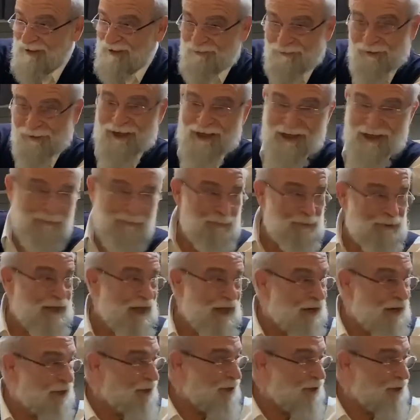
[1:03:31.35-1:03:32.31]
Where does he put that